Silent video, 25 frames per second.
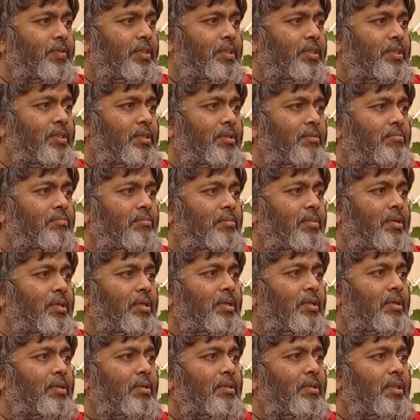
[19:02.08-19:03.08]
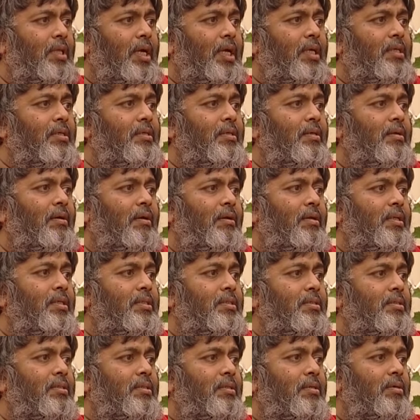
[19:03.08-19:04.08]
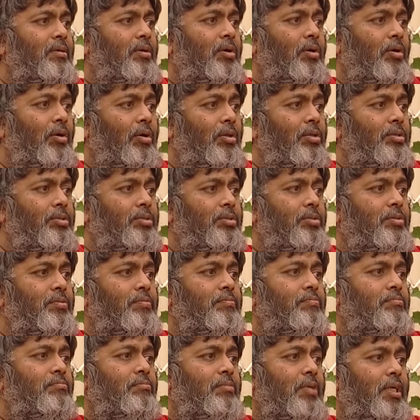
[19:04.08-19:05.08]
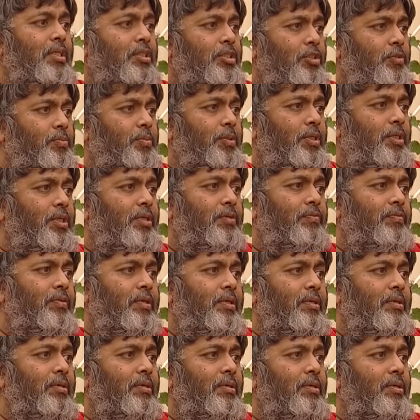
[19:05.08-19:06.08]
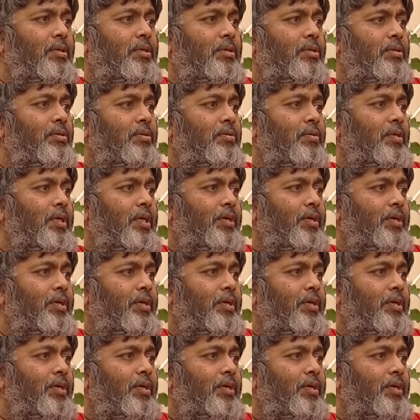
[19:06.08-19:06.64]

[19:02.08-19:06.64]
wisdom, that knowledge also must be given to